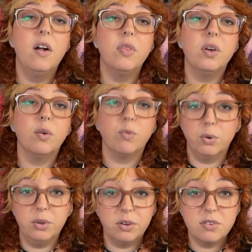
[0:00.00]
Their
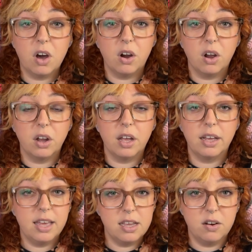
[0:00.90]
rulers are a
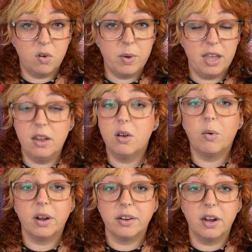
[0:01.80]
king and queen who
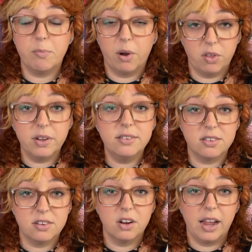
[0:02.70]
are a brother and sister